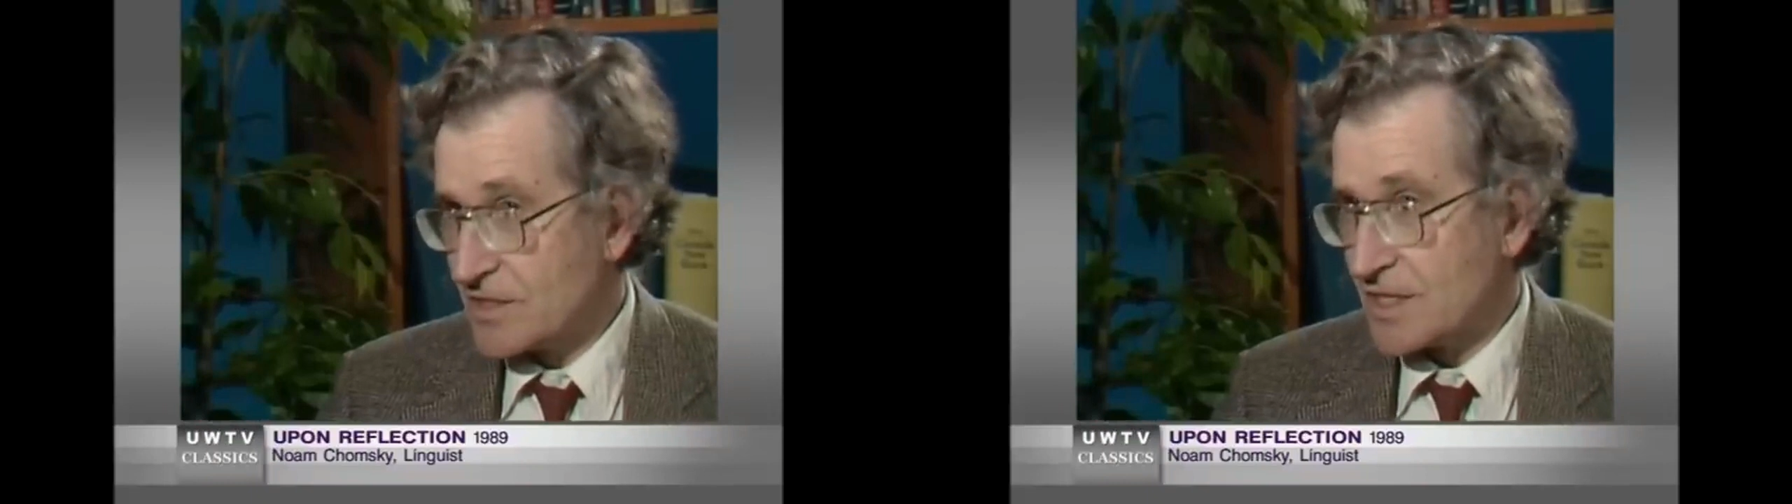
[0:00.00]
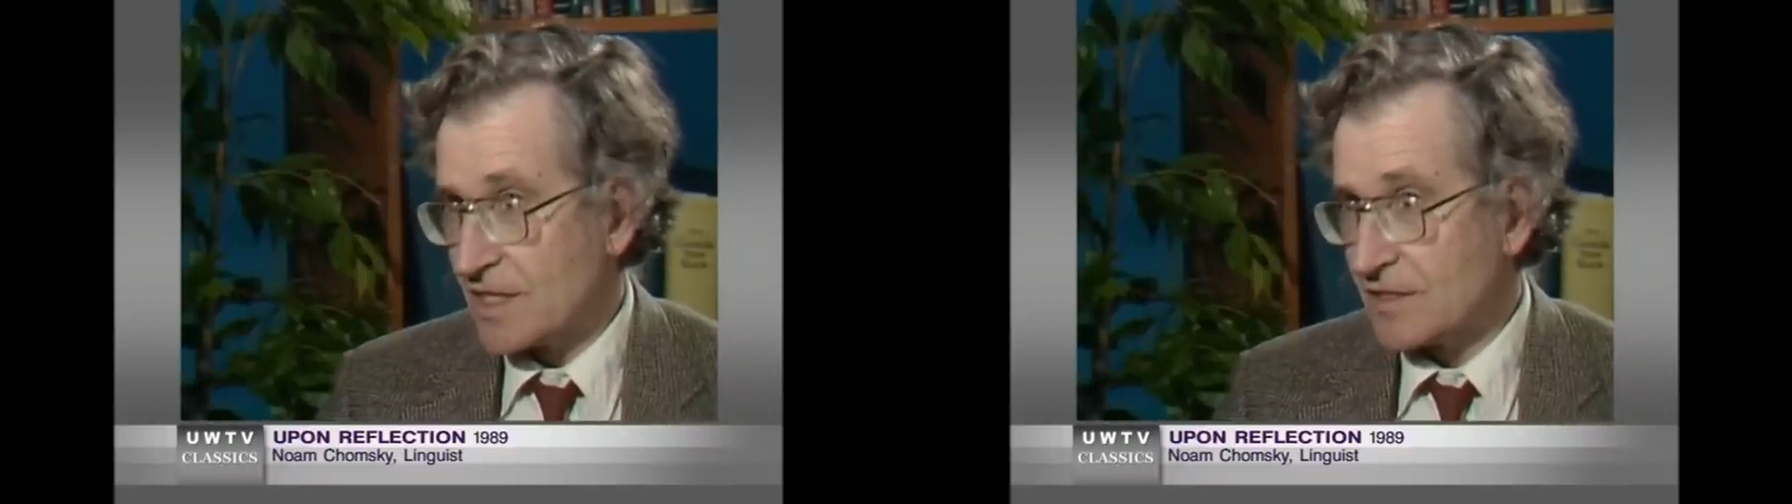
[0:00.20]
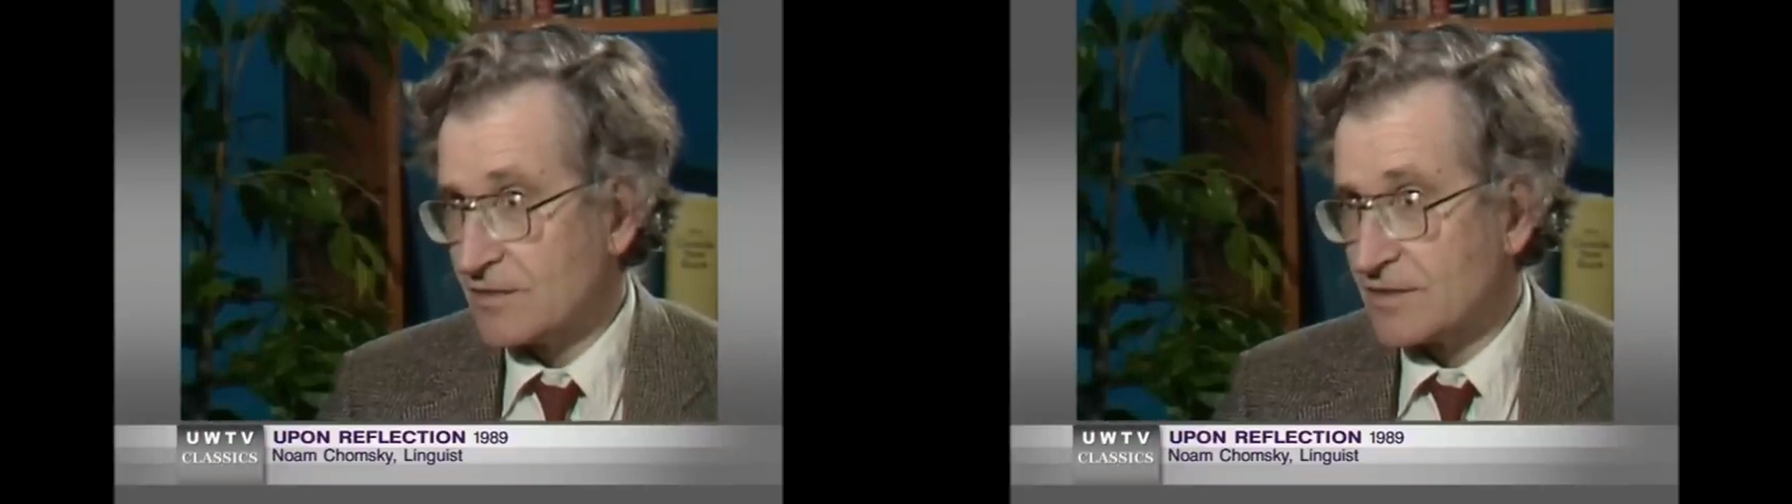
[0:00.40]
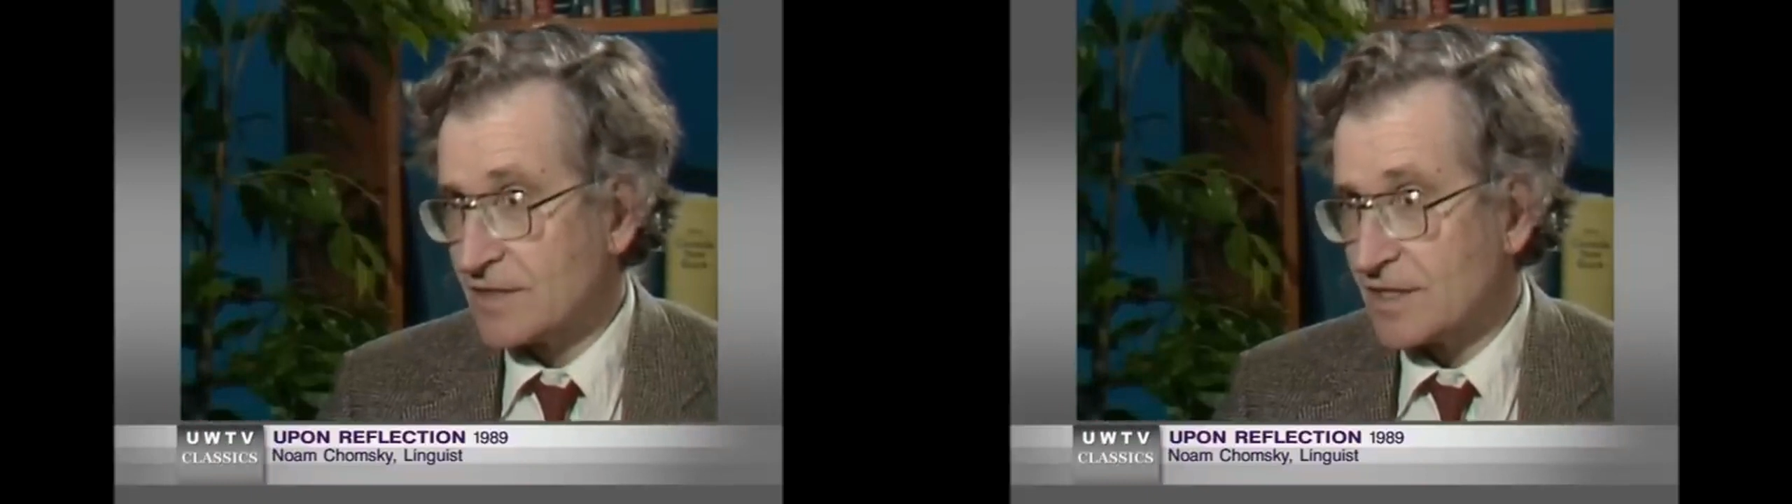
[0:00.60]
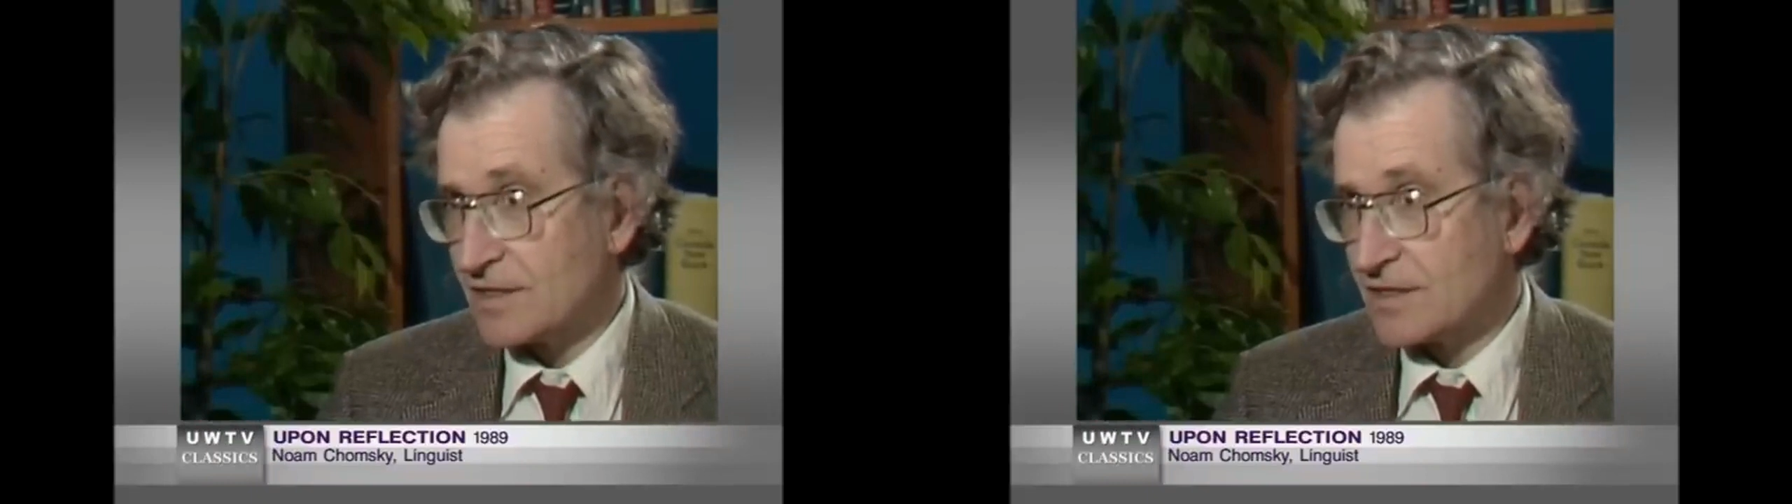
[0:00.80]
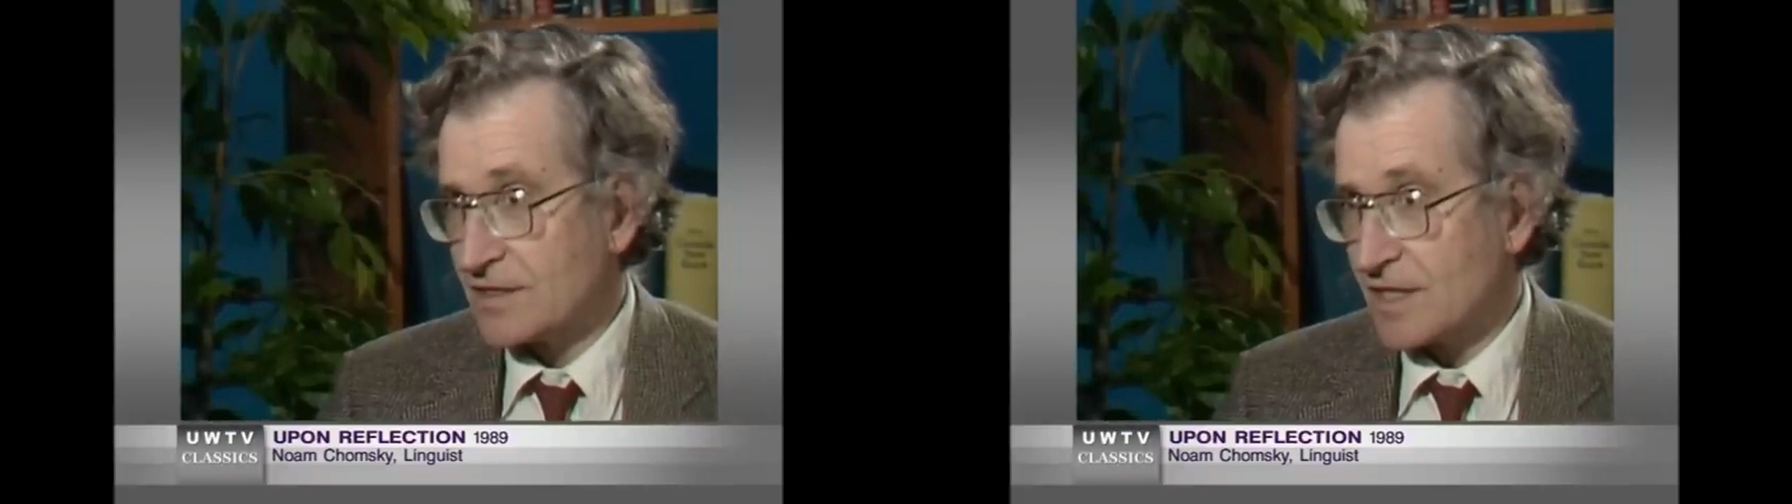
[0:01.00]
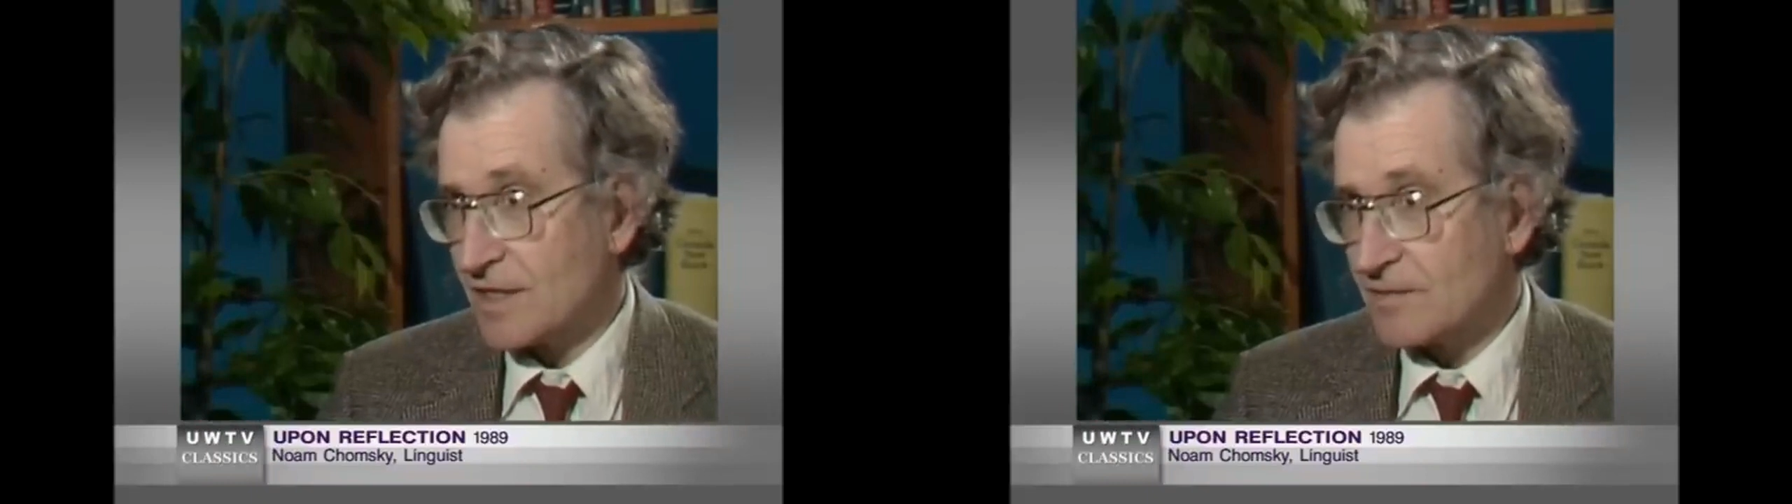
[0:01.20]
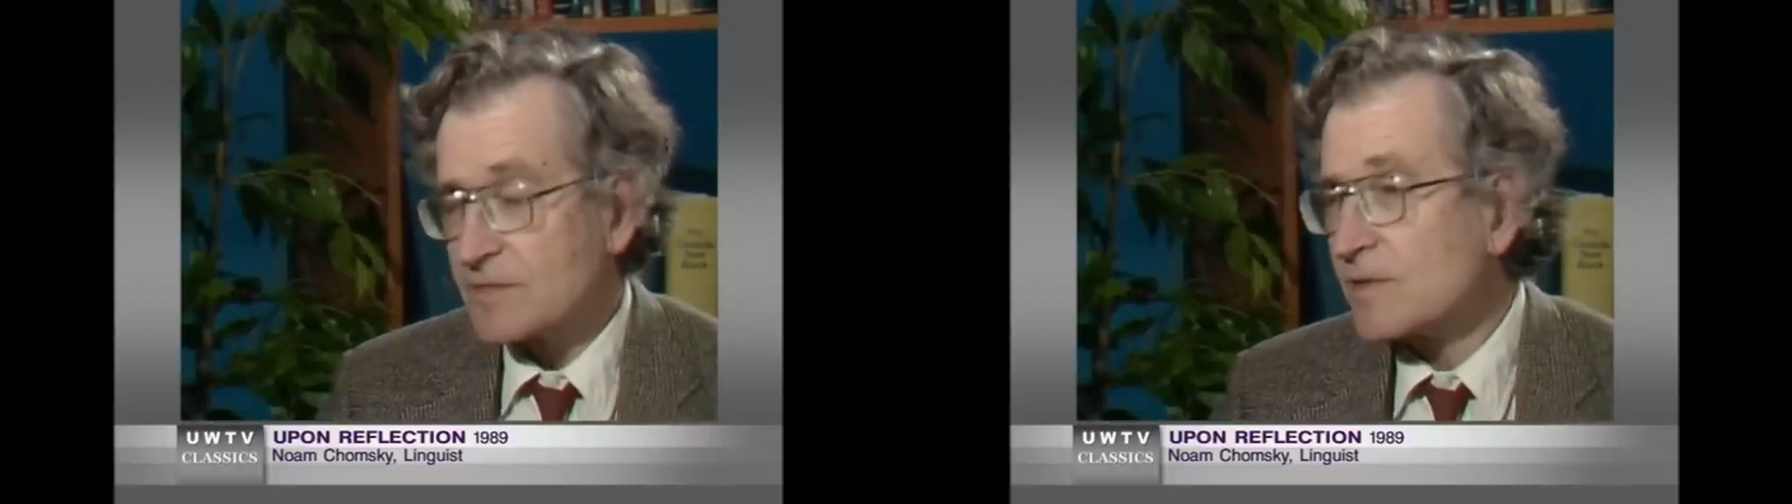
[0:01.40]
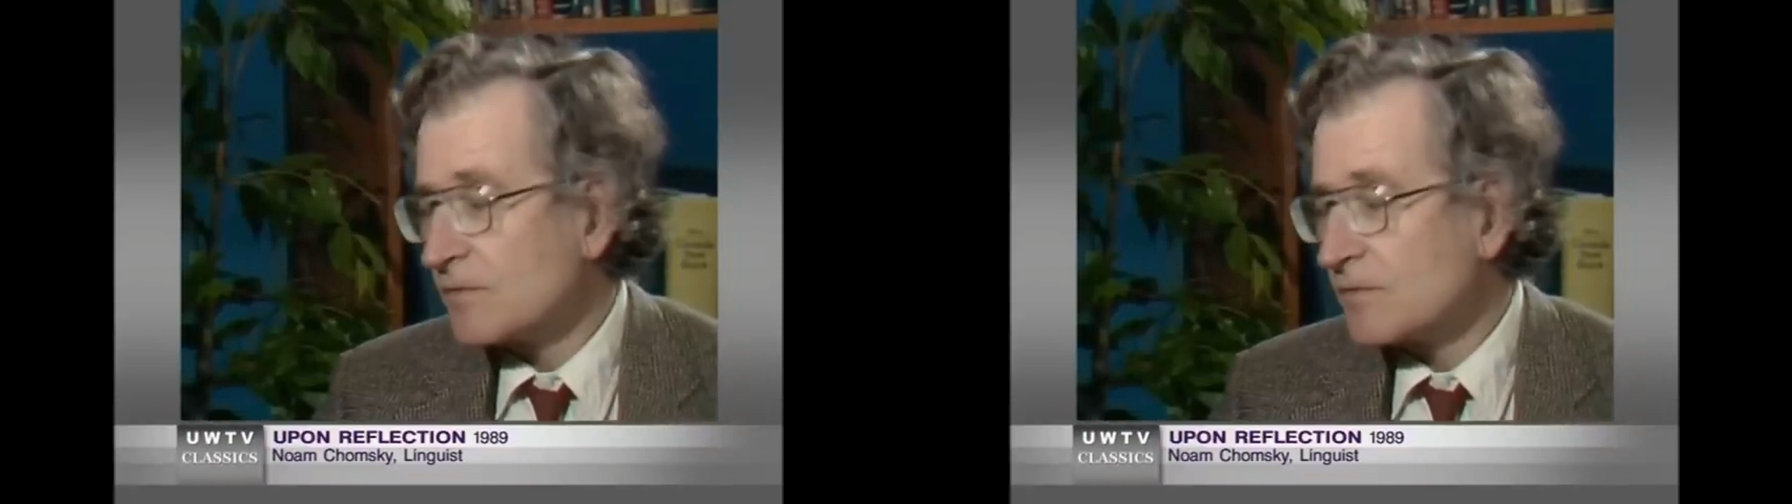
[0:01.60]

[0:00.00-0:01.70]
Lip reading: attitudes get established.